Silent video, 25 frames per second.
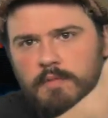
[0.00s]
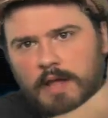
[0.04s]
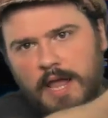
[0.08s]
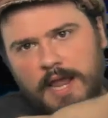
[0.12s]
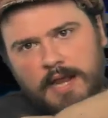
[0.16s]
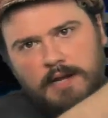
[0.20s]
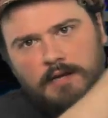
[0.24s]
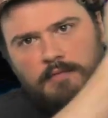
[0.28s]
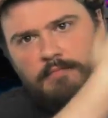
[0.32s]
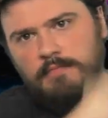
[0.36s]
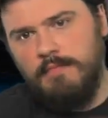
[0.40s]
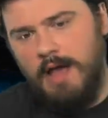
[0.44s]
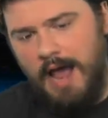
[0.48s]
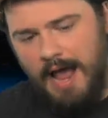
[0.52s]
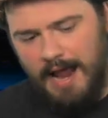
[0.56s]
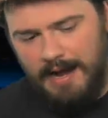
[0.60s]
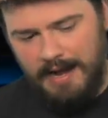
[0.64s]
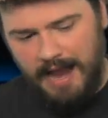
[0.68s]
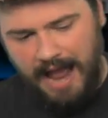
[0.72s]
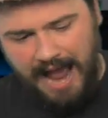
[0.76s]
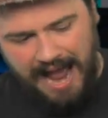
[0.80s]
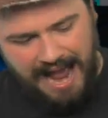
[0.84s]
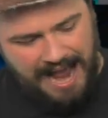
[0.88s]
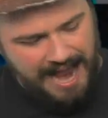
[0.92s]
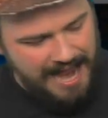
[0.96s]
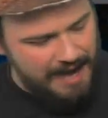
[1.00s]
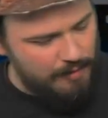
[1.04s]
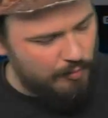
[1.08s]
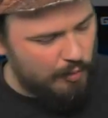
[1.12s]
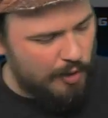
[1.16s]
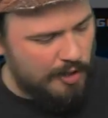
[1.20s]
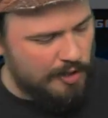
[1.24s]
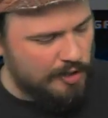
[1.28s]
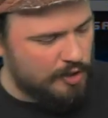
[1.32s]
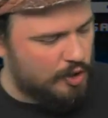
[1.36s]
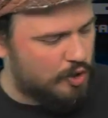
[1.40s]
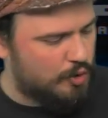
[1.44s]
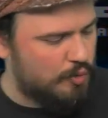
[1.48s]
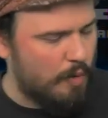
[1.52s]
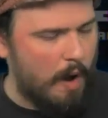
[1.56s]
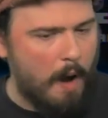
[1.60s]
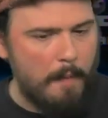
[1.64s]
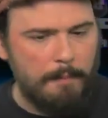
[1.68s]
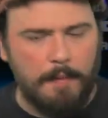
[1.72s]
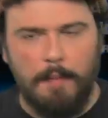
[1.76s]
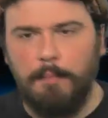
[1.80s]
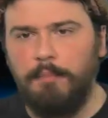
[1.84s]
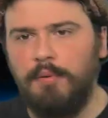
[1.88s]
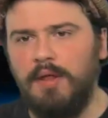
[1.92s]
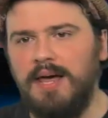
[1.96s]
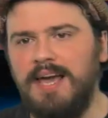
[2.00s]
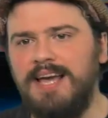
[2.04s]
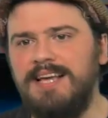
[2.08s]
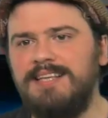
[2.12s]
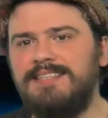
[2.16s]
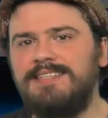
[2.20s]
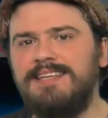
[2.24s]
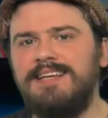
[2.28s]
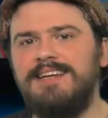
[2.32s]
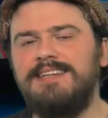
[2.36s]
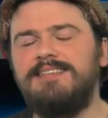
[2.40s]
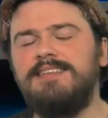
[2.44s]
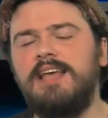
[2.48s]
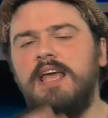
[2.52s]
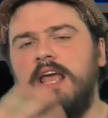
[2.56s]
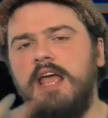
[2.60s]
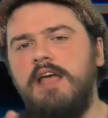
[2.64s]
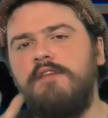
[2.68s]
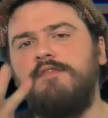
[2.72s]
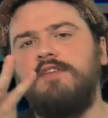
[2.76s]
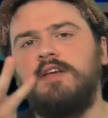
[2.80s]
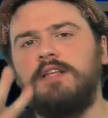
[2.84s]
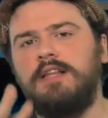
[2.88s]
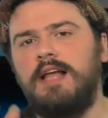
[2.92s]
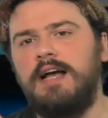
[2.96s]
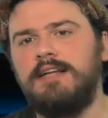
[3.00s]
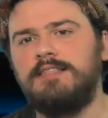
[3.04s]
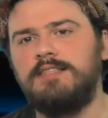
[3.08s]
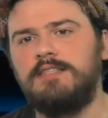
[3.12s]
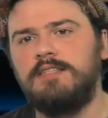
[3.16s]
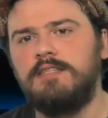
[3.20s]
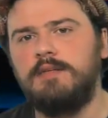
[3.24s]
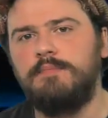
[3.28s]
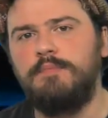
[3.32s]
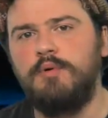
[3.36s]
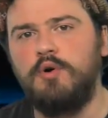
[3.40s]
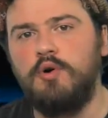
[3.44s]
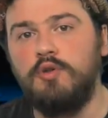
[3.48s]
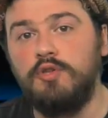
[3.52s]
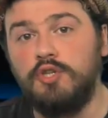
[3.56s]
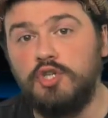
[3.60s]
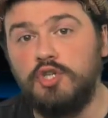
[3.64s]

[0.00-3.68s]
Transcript: Hayden and I will swap places. If you'd like to support the